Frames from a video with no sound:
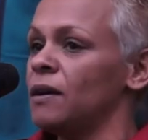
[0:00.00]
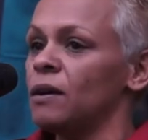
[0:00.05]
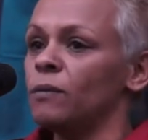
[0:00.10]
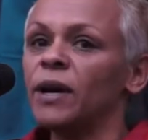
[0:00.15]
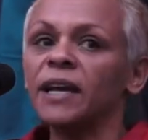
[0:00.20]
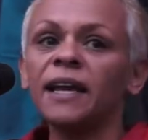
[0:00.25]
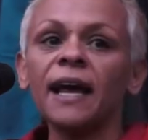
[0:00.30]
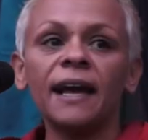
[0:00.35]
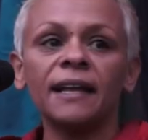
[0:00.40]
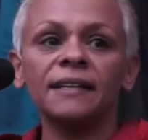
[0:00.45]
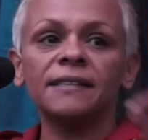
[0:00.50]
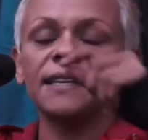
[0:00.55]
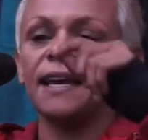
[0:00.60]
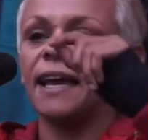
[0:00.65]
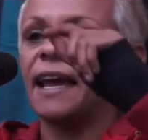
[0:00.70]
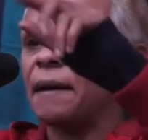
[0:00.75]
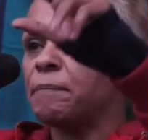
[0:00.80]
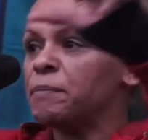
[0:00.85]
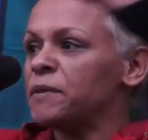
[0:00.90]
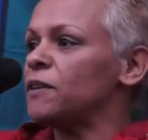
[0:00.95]
we can't
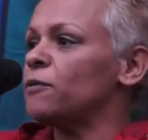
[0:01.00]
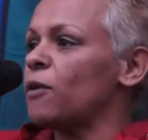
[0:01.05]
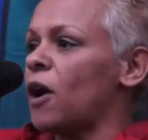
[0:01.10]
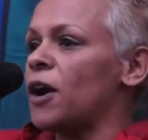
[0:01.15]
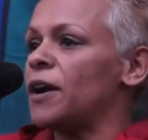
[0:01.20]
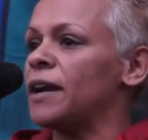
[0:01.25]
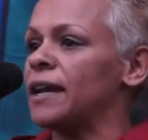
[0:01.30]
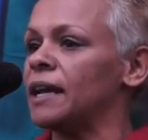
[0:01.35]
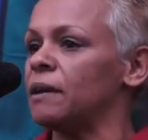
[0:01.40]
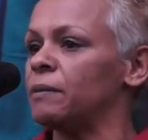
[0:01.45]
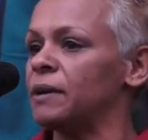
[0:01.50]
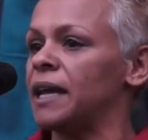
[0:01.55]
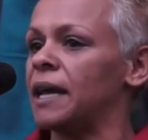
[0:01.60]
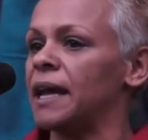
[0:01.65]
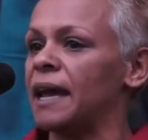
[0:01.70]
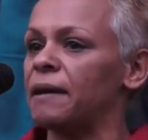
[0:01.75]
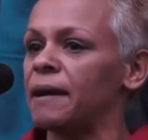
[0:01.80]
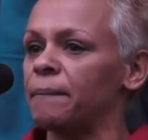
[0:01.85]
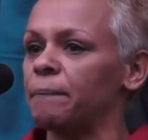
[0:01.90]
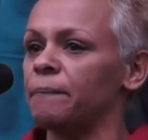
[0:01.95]
see empty road here when
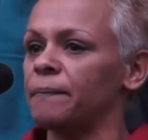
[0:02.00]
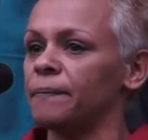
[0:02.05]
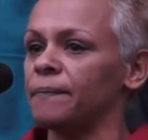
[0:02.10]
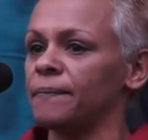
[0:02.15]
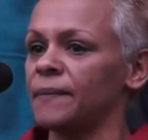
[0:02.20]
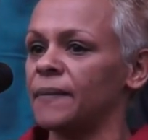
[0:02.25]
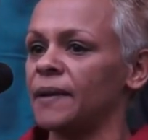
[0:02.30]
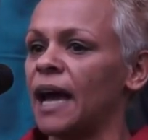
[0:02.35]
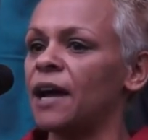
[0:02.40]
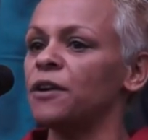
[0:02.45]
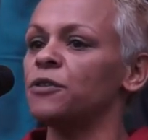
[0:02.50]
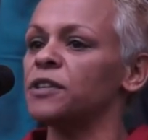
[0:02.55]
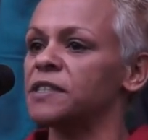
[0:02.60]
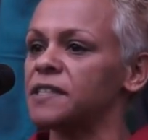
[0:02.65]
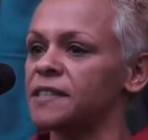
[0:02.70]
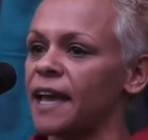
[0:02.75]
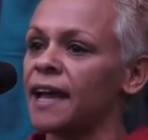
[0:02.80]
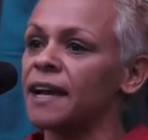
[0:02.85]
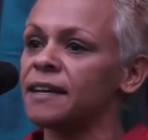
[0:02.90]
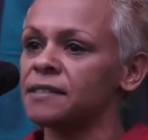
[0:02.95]
there are hundreds,
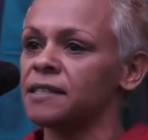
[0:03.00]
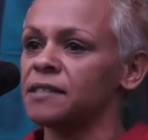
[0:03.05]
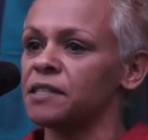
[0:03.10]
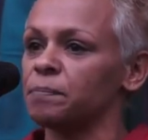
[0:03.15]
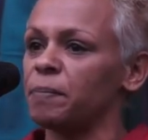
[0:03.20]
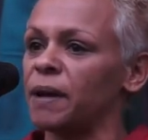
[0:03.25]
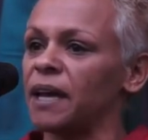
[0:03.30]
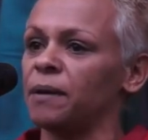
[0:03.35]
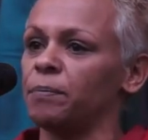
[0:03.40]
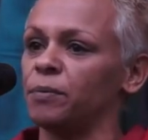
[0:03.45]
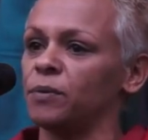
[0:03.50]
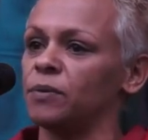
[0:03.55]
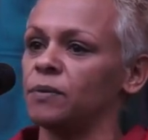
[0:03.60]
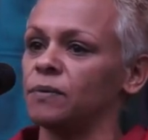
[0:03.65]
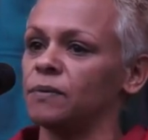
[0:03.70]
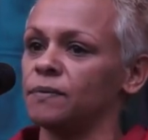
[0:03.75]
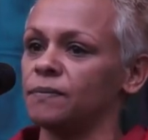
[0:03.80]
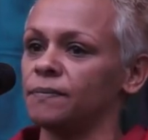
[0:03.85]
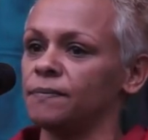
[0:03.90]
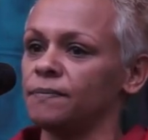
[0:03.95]
thousands of people,
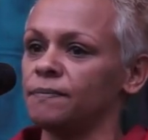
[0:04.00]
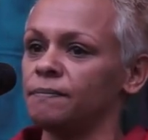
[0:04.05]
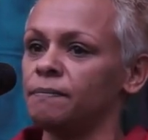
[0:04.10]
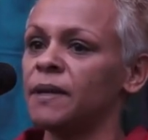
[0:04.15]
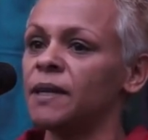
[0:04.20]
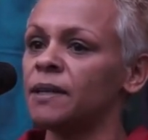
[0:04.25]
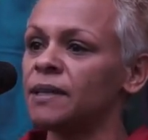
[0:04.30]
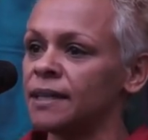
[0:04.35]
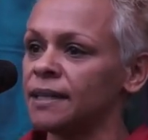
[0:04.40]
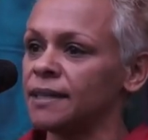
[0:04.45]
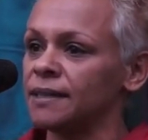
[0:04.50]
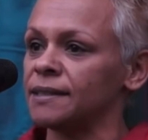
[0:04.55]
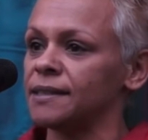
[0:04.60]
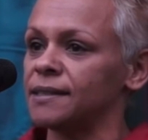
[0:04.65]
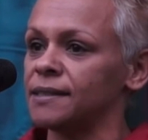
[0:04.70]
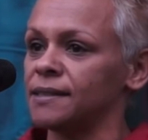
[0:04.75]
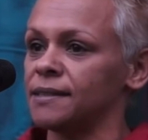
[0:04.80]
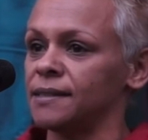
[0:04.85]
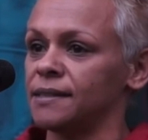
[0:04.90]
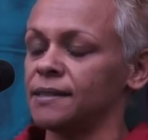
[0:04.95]
millions.